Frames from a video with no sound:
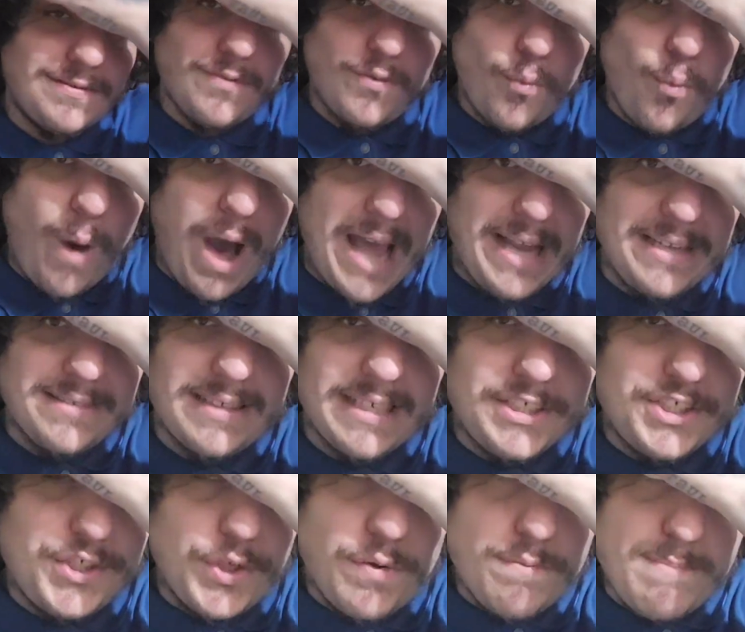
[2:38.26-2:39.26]
why this
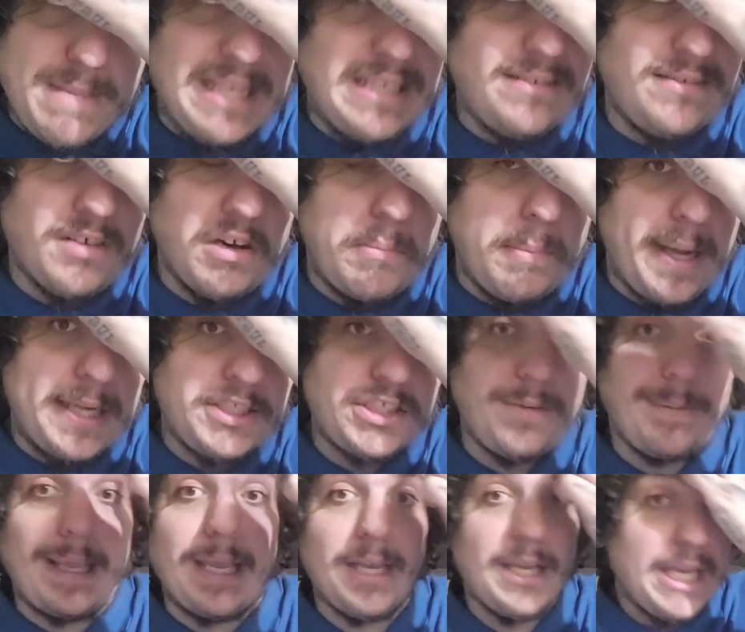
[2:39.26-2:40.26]
intro means so
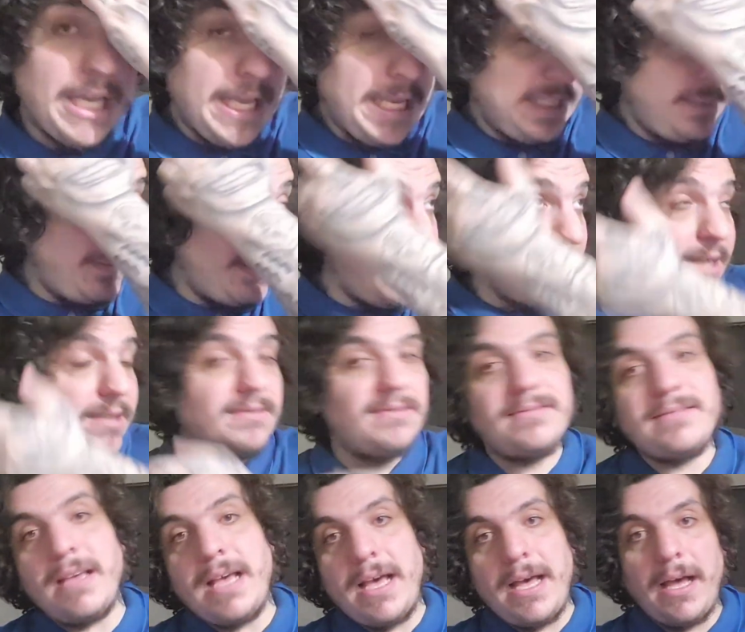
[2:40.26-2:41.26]
much to me,
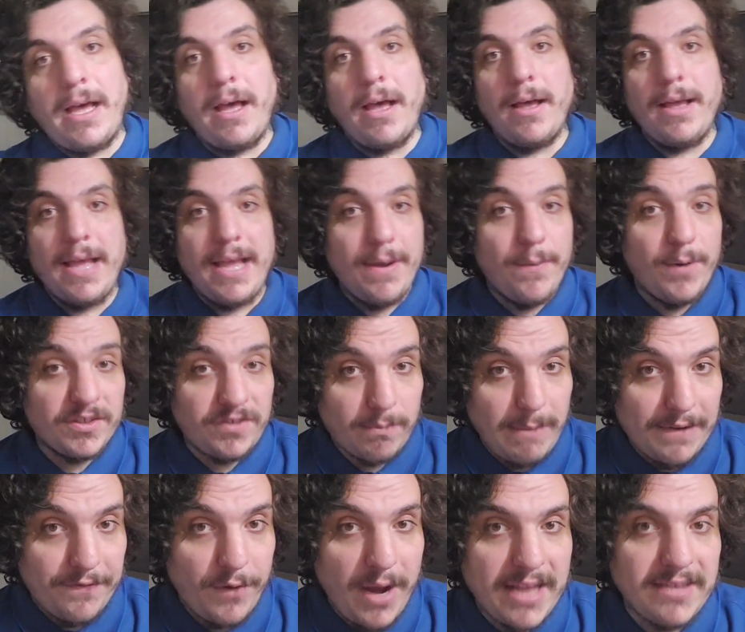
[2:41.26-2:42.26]
because it was
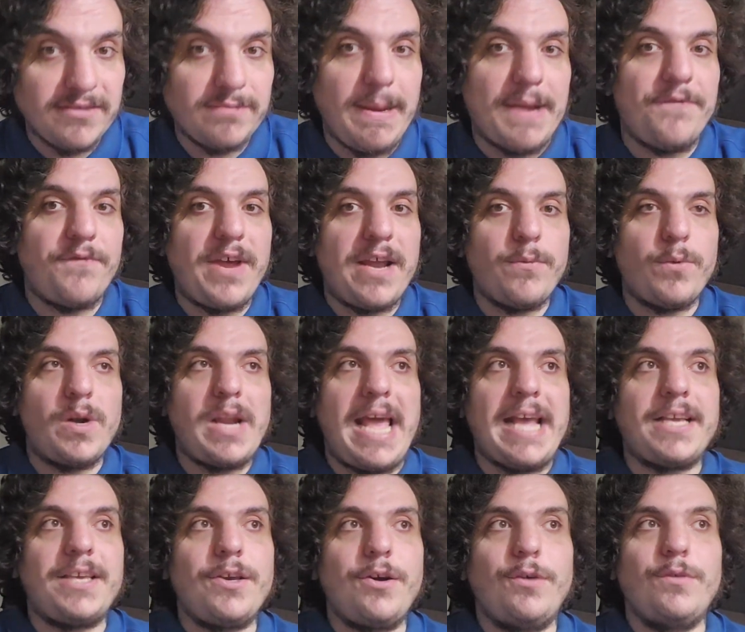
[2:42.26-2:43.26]
my friends. My friend were
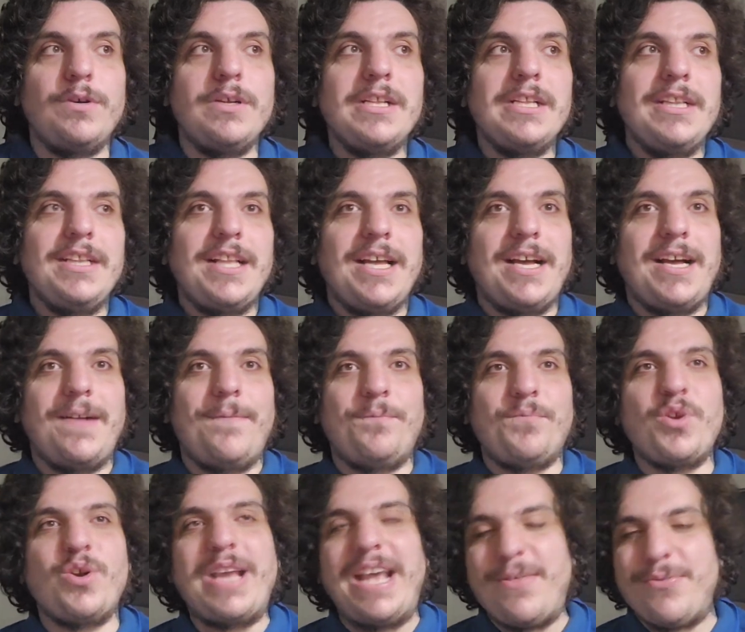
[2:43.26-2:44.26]
like, yo,
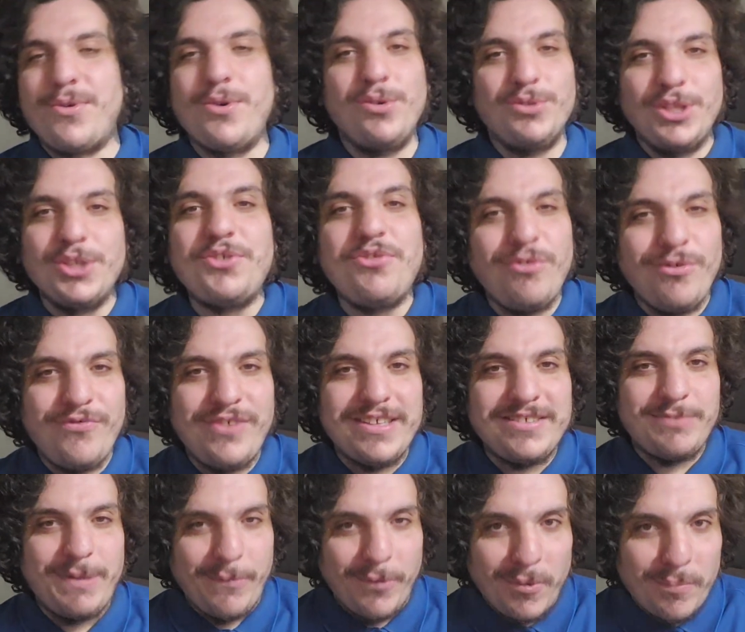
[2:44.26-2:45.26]
okay, so the truth
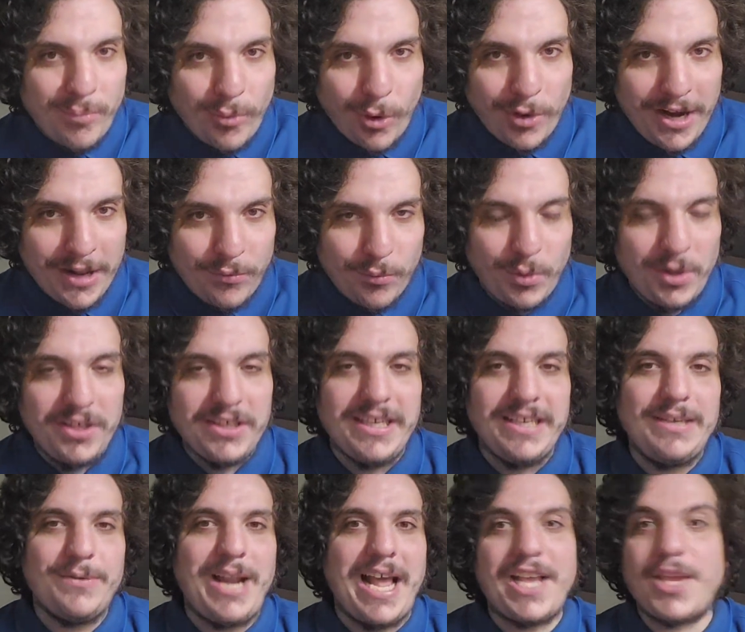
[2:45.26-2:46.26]
is we were bored at work,
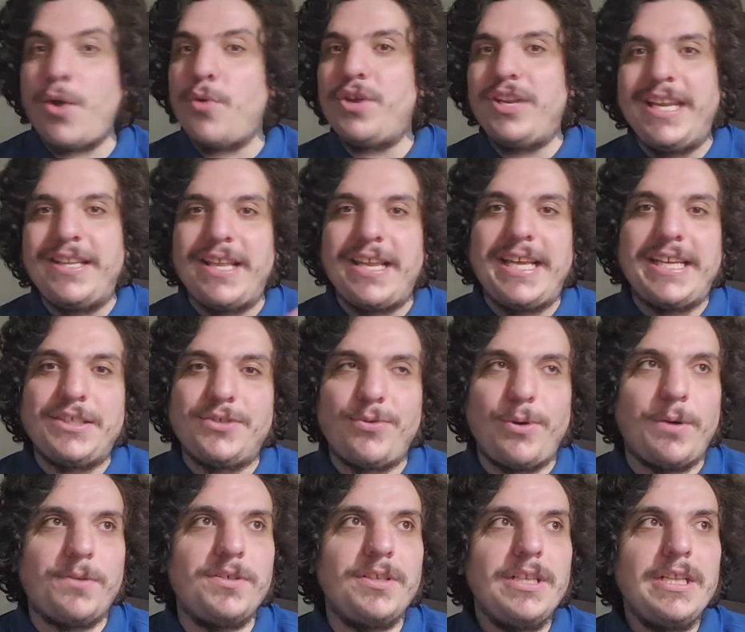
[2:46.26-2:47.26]
and they were like, yo, you need an
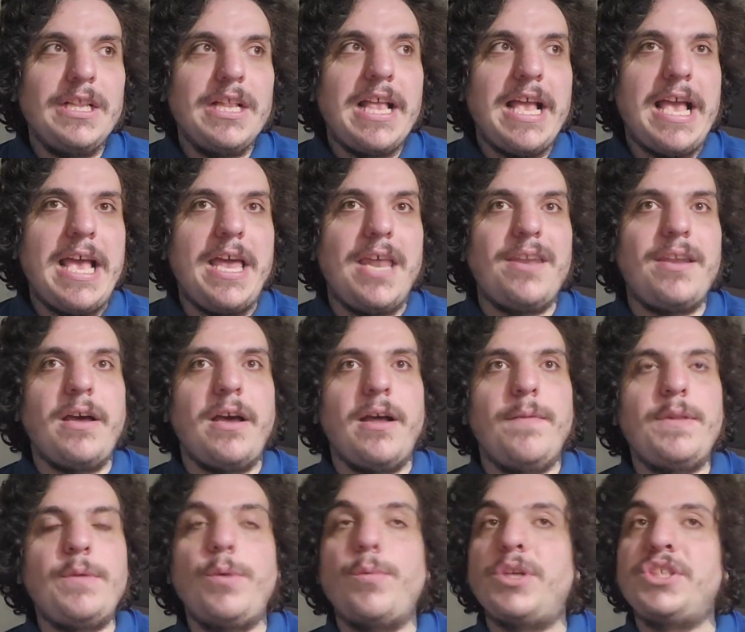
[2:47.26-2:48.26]
intro, and
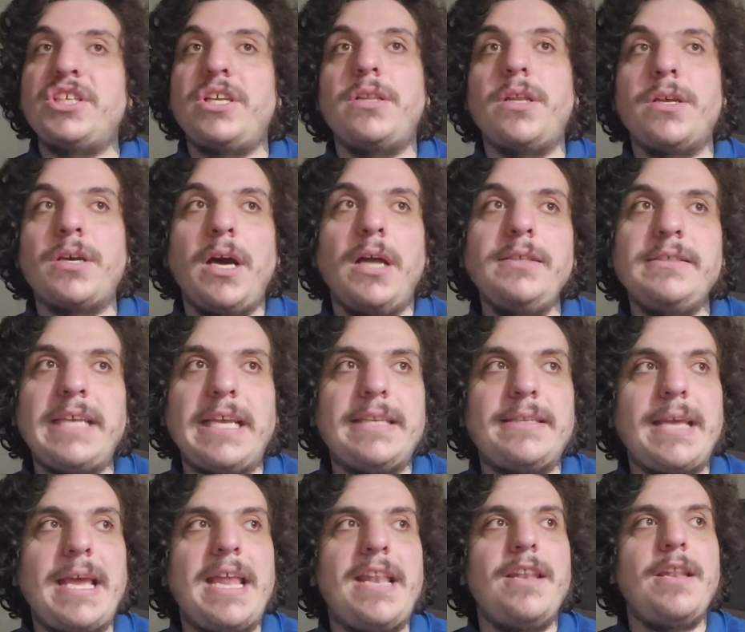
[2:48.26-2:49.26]
they were watching a lot of
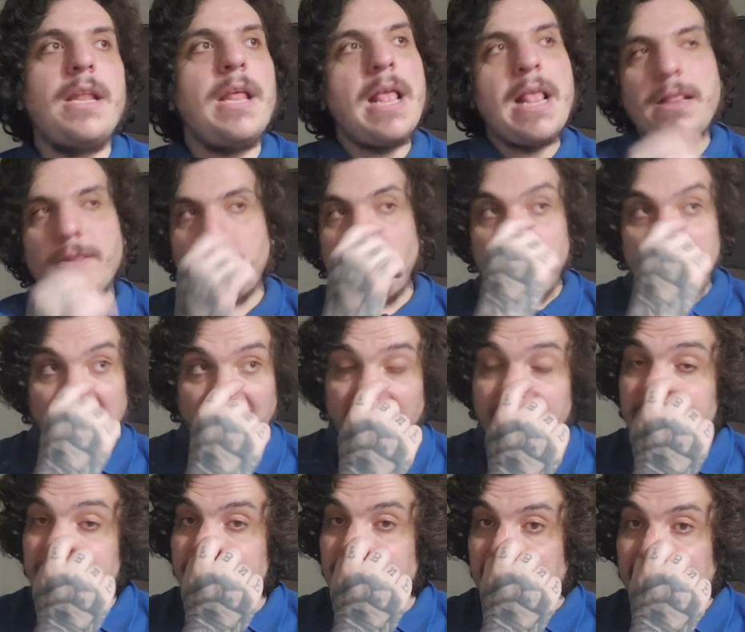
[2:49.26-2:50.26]
content, and to be
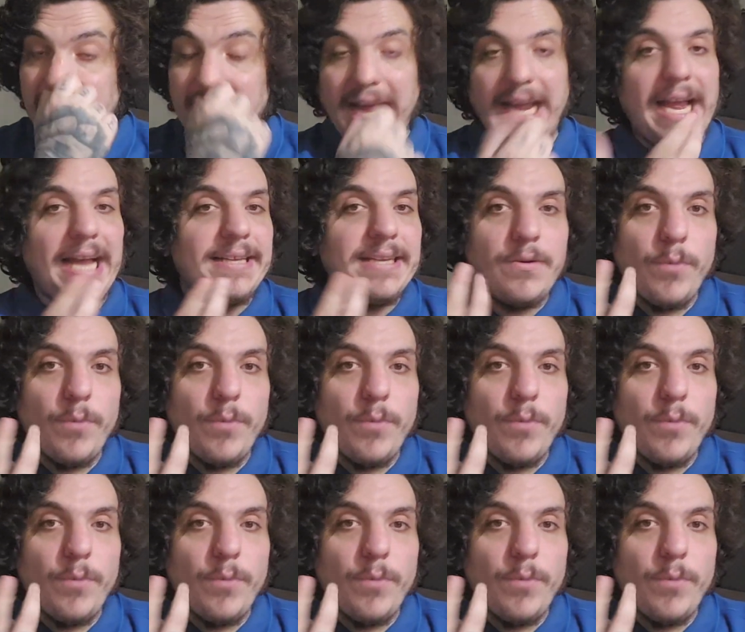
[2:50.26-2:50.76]
honest, I